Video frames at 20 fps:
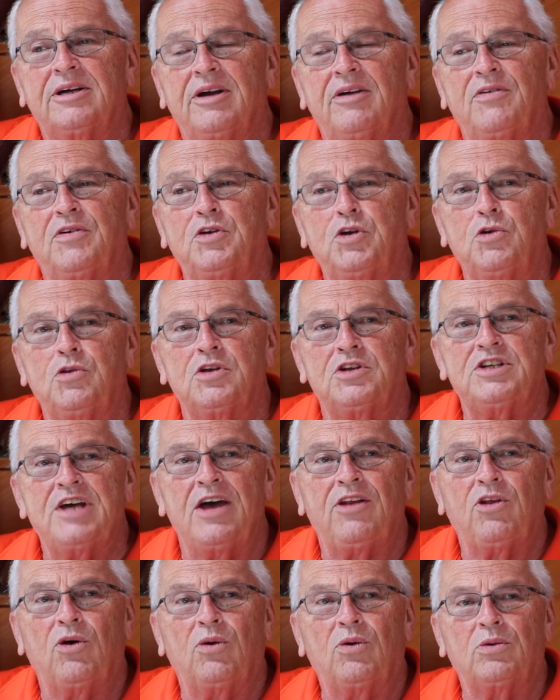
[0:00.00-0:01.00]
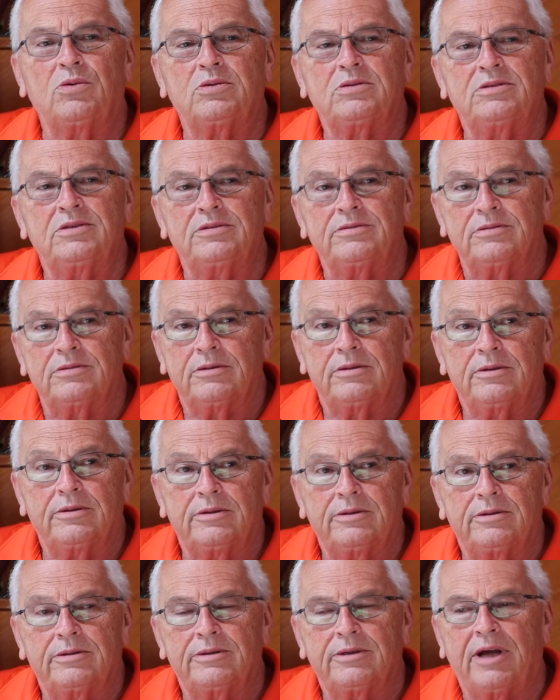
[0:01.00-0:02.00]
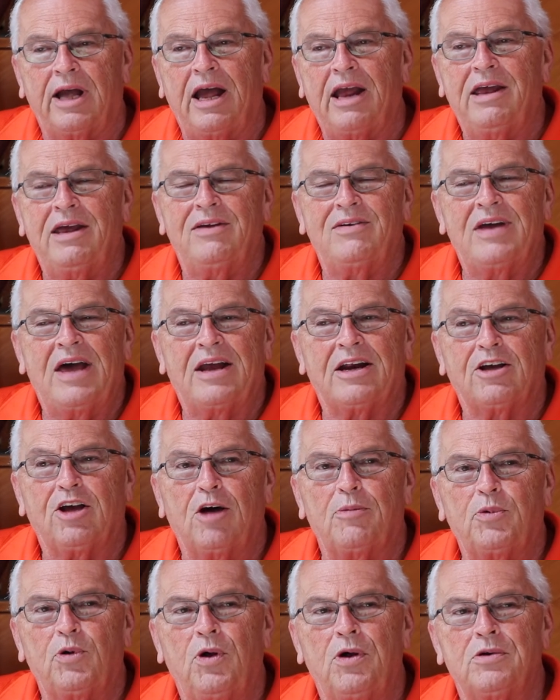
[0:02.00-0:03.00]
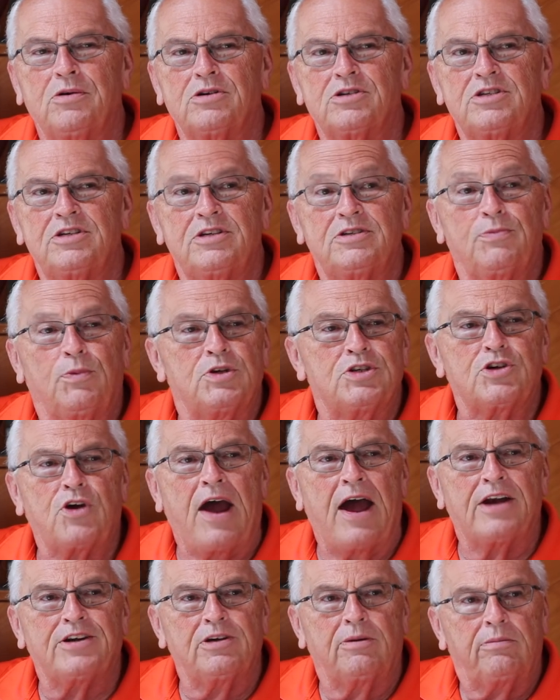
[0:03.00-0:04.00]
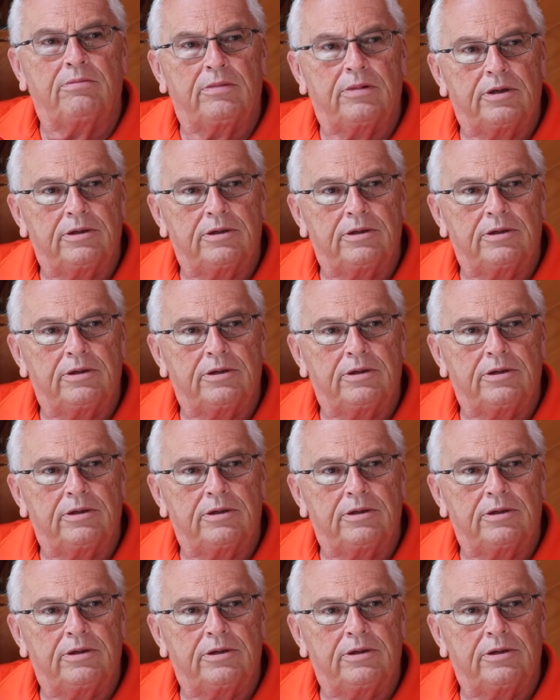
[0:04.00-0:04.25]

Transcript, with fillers: If you do the 10th hole, I even had a couple owners that would scratch them.